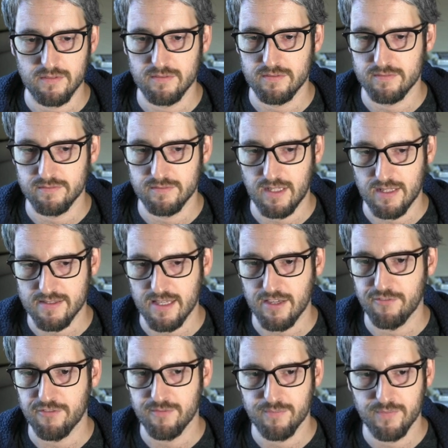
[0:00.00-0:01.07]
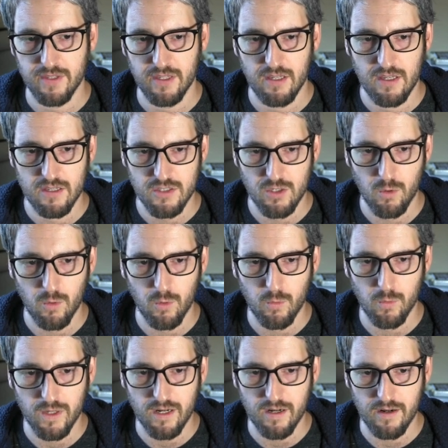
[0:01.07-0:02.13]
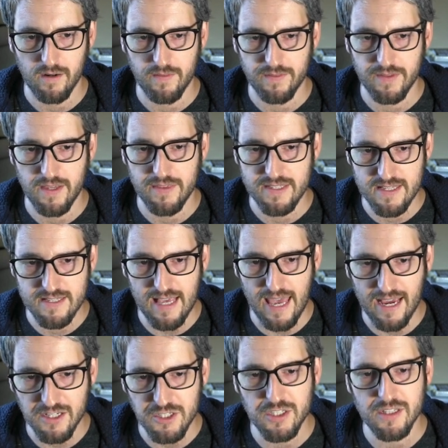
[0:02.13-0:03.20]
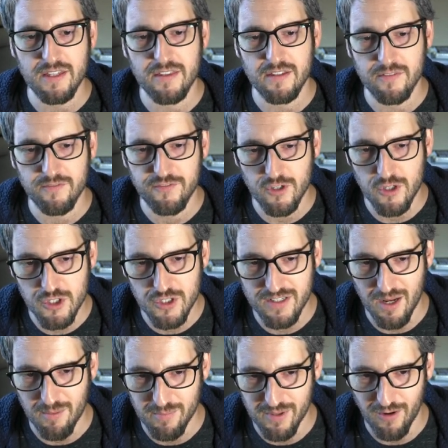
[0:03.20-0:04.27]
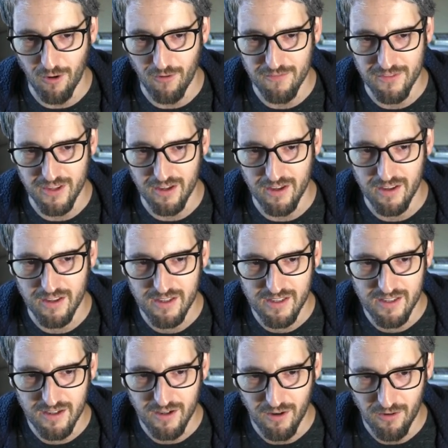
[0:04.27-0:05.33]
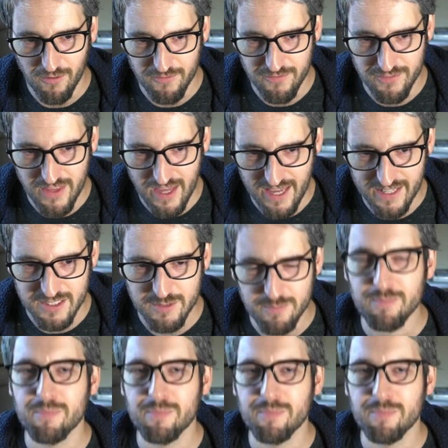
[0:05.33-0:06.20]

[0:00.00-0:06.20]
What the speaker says: not safe. So this is actually the version number of that